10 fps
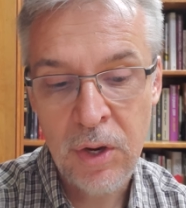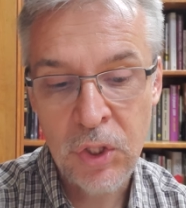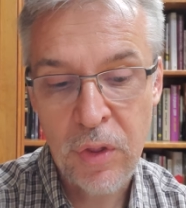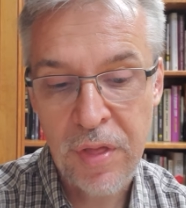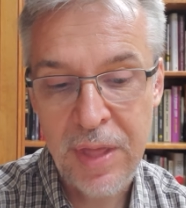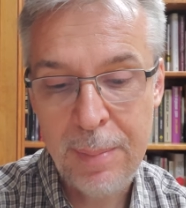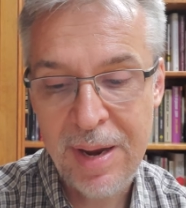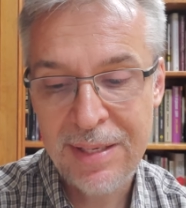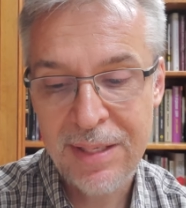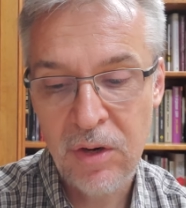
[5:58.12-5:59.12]
so that they
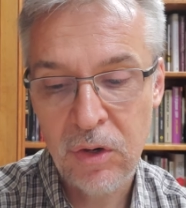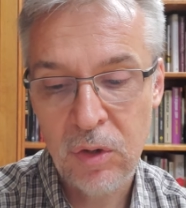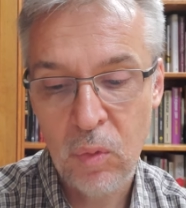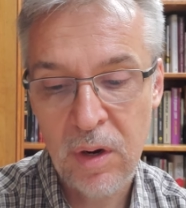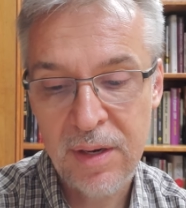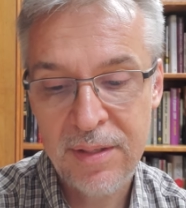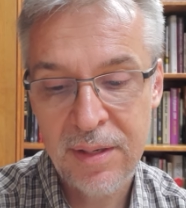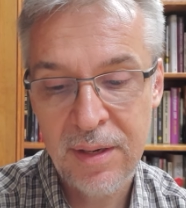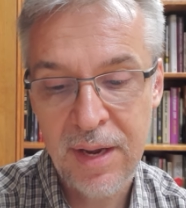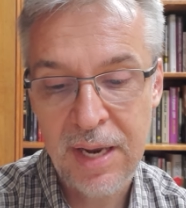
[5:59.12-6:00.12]
may see your good works
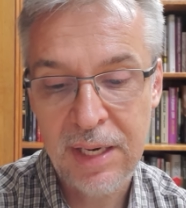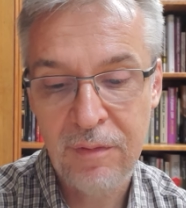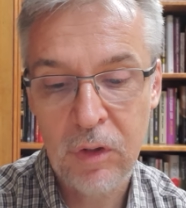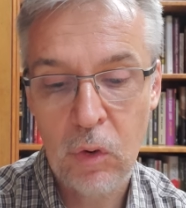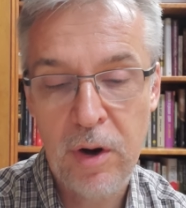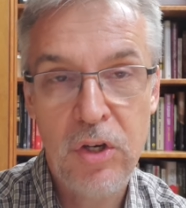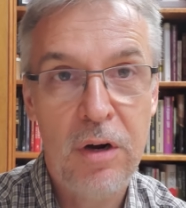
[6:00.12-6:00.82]
and give glory to